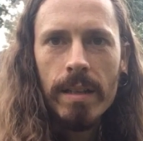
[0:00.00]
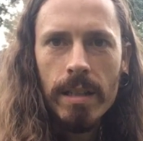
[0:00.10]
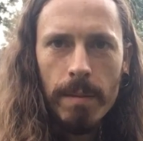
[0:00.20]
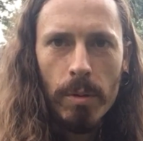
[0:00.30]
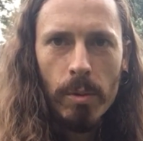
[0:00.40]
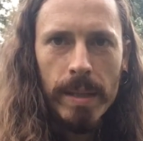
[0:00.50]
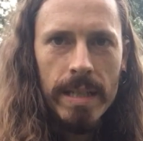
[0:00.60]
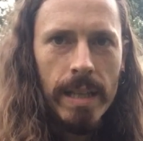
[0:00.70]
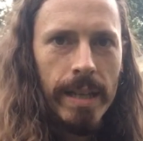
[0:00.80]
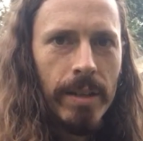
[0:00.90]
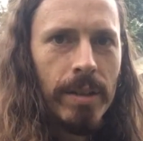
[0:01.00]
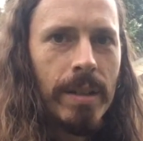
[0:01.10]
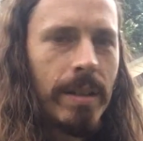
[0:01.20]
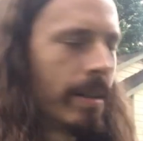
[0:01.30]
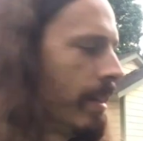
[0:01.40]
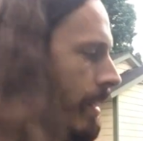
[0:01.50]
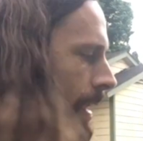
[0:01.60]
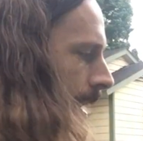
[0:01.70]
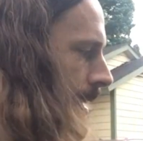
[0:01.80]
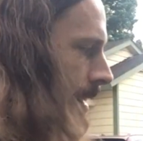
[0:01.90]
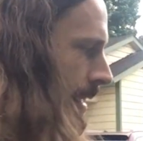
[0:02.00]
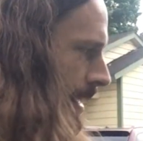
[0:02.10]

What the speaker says: a couple of weeks later, and